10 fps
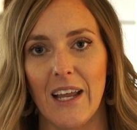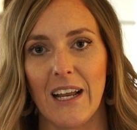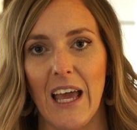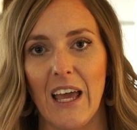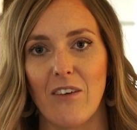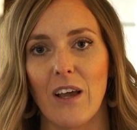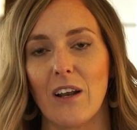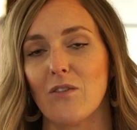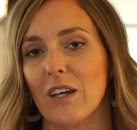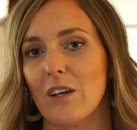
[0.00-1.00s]
and gave
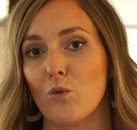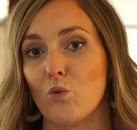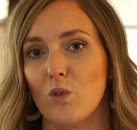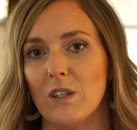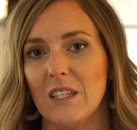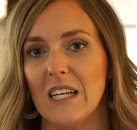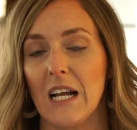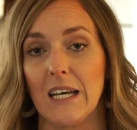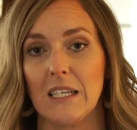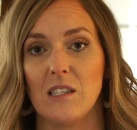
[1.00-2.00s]
kind of like a really
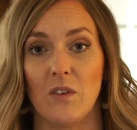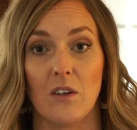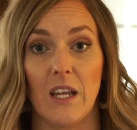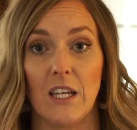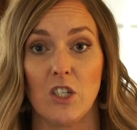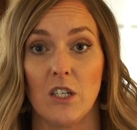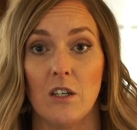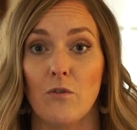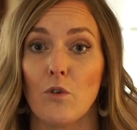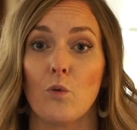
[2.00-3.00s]
nice
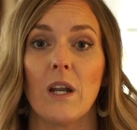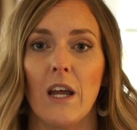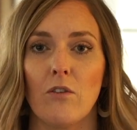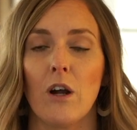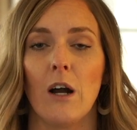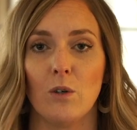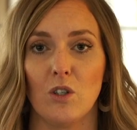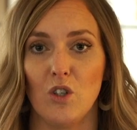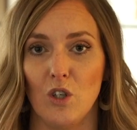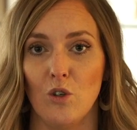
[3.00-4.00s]
foundation for whatever I
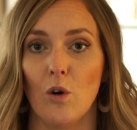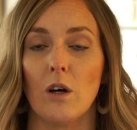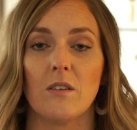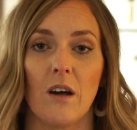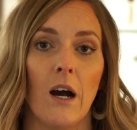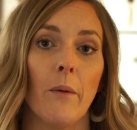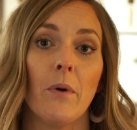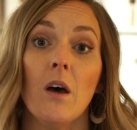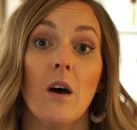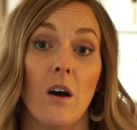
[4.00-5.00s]
would do on top
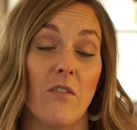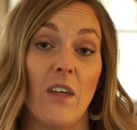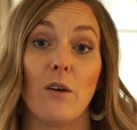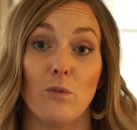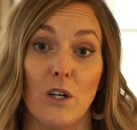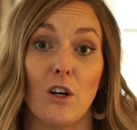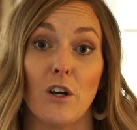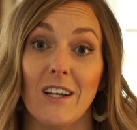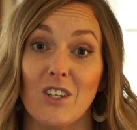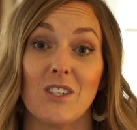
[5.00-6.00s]
of that
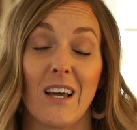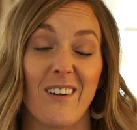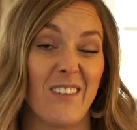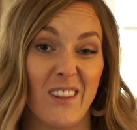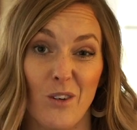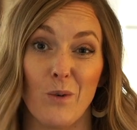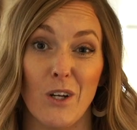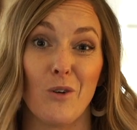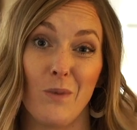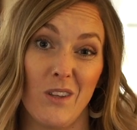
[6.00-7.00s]
runner, and just kind of let the
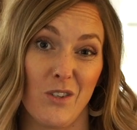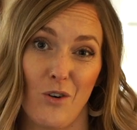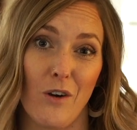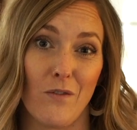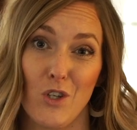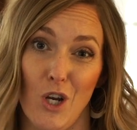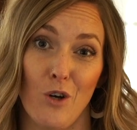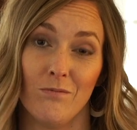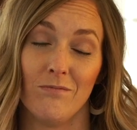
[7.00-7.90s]
runner be the star of the show.